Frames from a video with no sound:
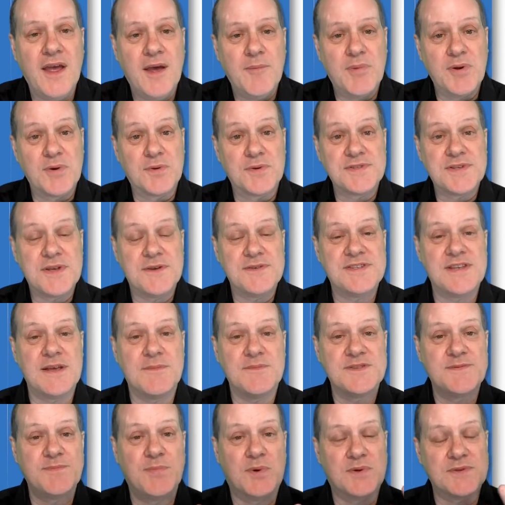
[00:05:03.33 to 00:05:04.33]
But also some
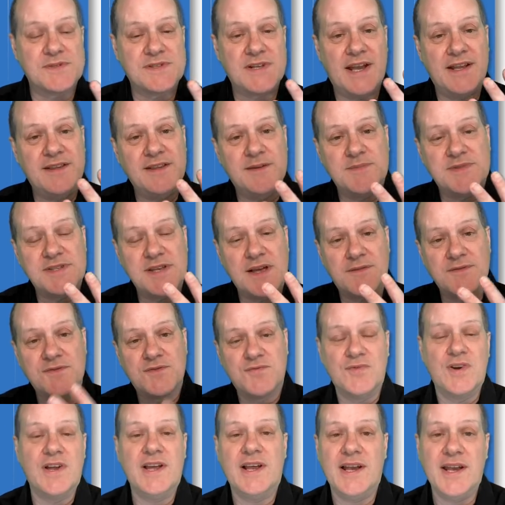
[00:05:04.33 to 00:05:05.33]
sports lend themselves
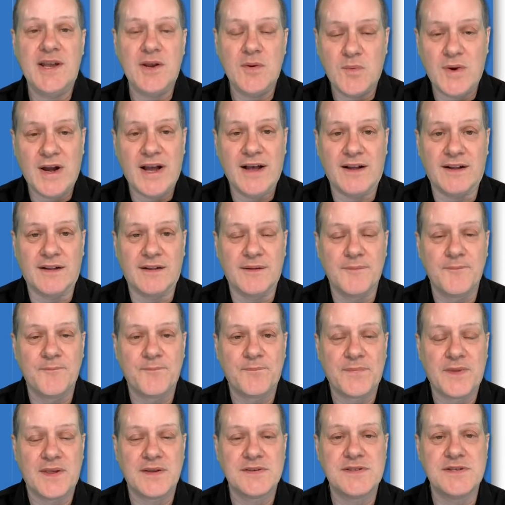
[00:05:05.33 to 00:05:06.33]
really well
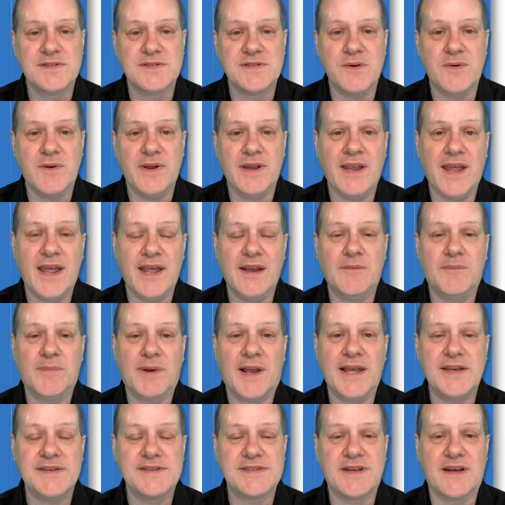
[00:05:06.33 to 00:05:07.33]
to doing
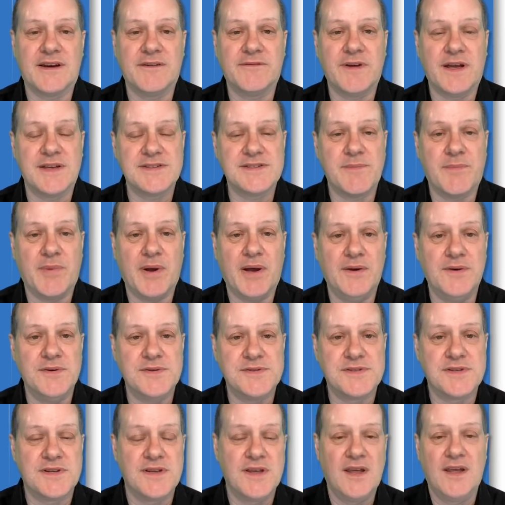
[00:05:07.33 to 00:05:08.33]
in-play stuff as
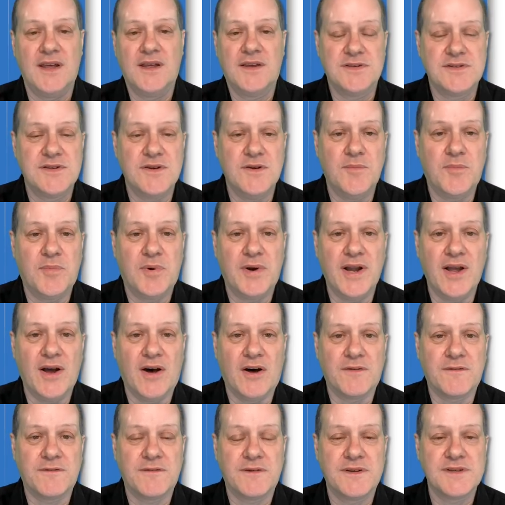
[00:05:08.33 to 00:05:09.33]
opposed to
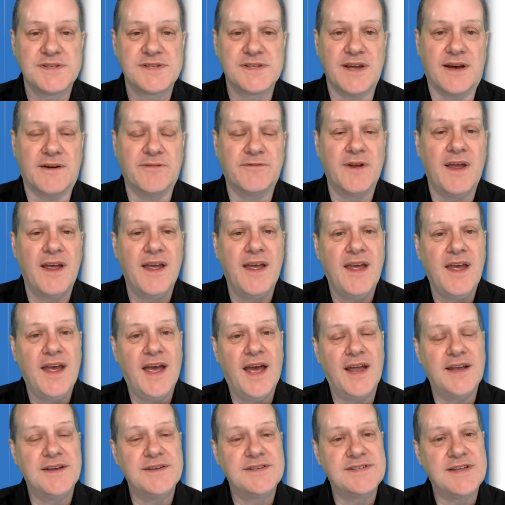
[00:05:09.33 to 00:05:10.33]
pre-off stuff.
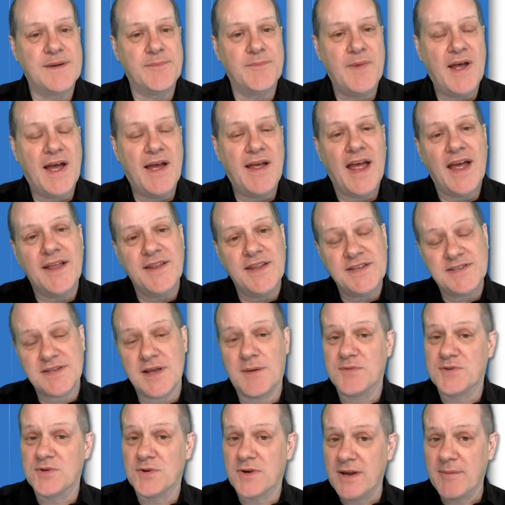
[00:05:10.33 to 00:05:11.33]
And this,
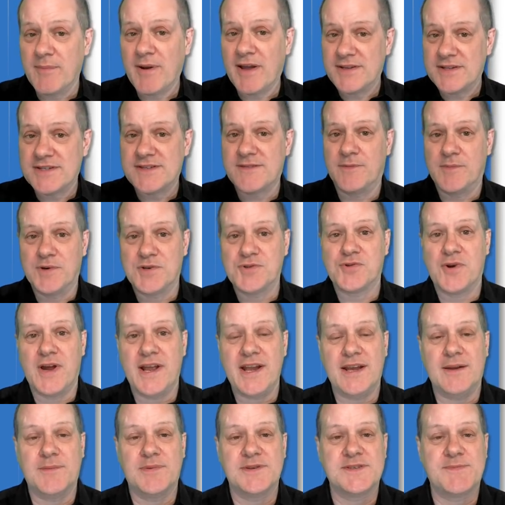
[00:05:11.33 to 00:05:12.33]
I'm talking about this from a
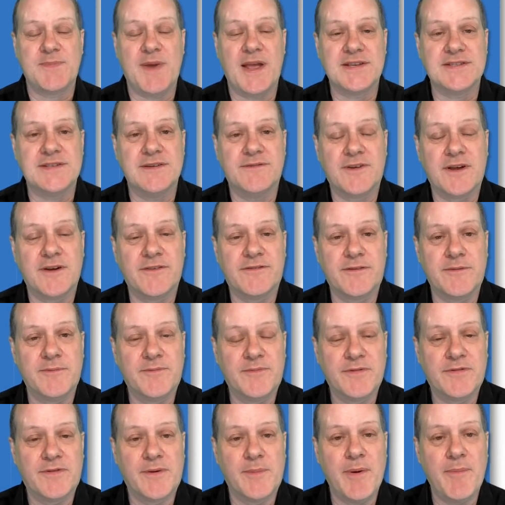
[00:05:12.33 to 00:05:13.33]
trading perspective.
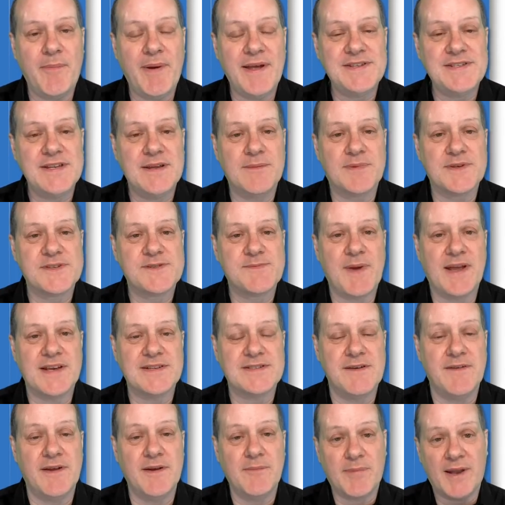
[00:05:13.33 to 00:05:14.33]
From a betting
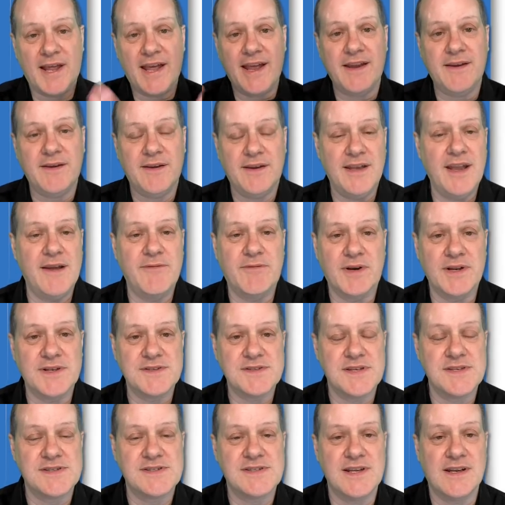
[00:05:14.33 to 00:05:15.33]
perspective, in-play never
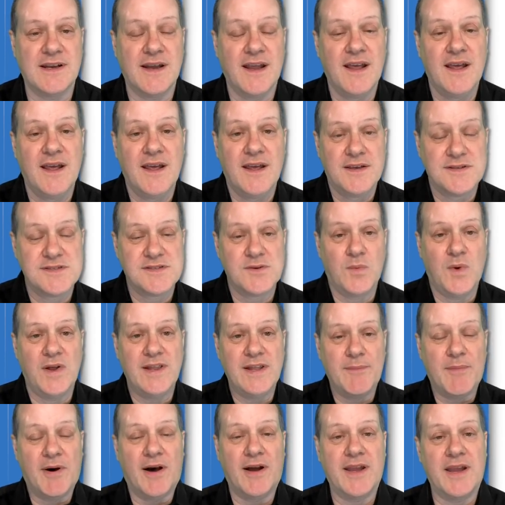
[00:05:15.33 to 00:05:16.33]
existed. So when
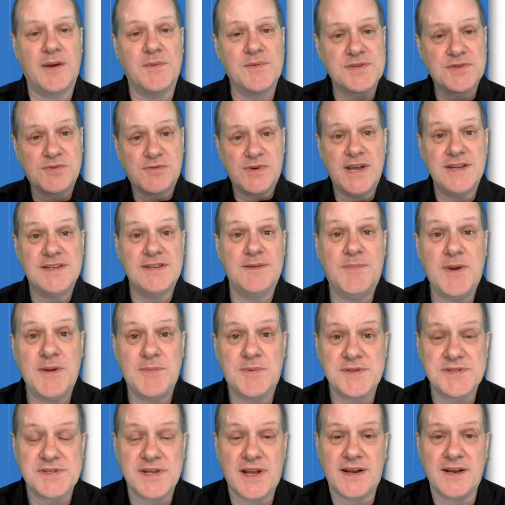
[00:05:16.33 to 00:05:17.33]
the market was created,
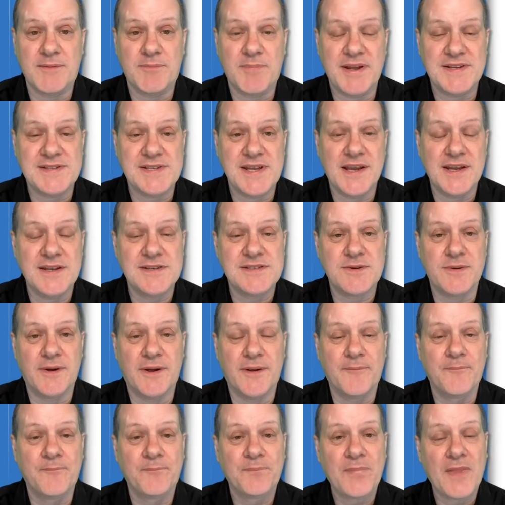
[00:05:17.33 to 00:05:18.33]
people started betting into
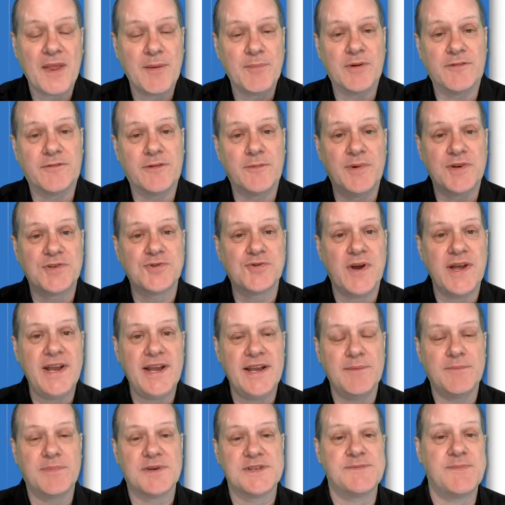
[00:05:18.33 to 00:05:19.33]
it. But from a
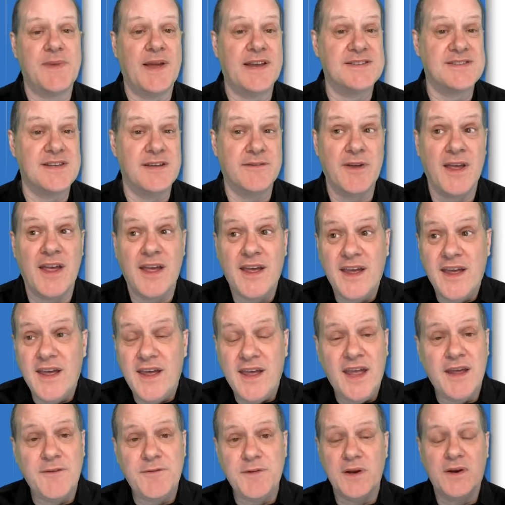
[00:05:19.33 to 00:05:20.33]
trading perspective,
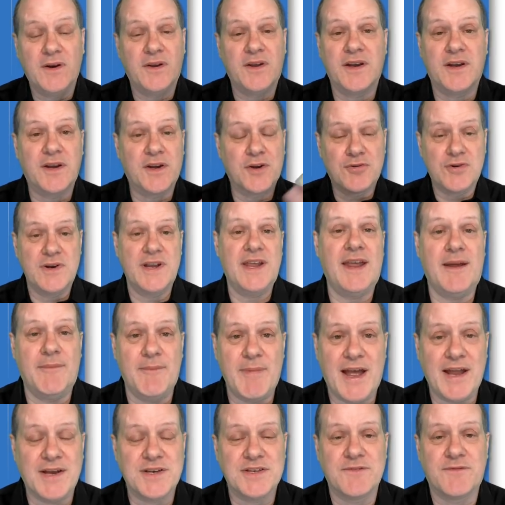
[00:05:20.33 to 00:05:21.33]
if you look at a cricket
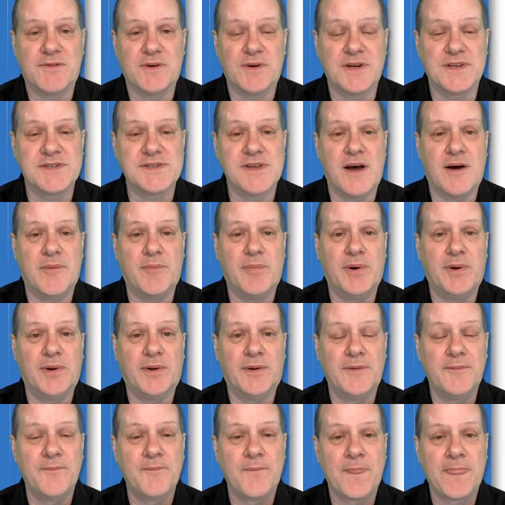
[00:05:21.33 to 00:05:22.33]
match, for
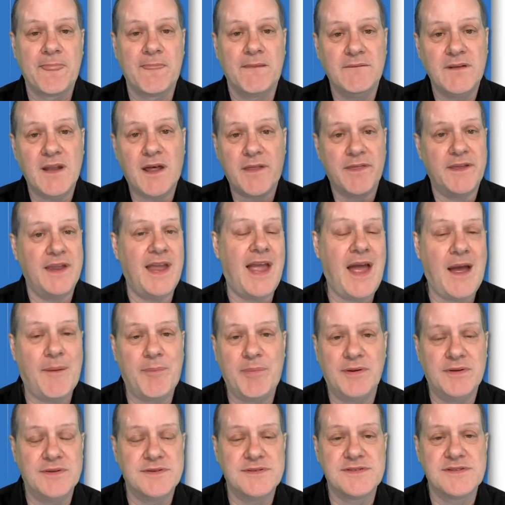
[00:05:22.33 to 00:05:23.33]
example, nothing
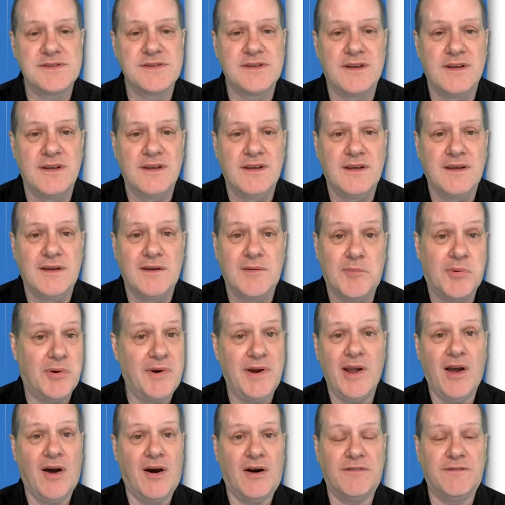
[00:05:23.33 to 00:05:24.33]
happens
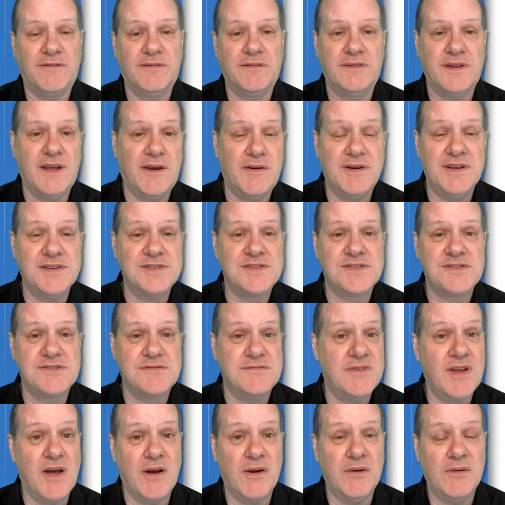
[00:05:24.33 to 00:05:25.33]
pre-off. There is
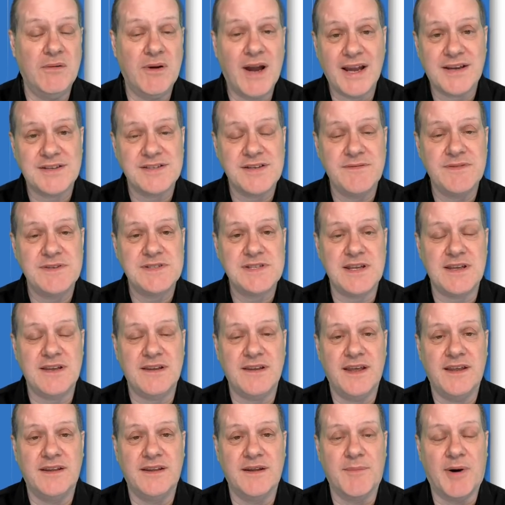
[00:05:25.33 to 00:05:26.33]
no activity
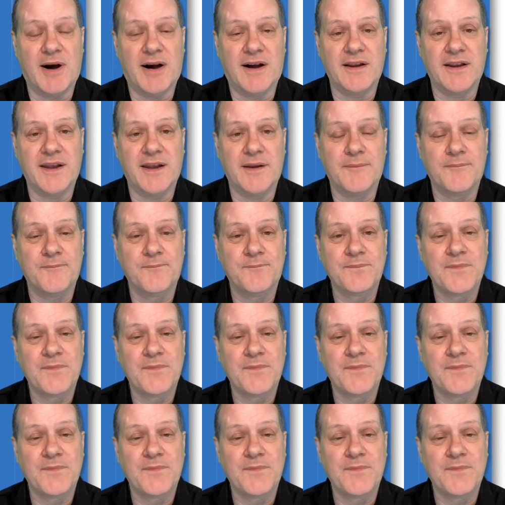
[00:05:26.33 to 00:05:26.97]
in the market.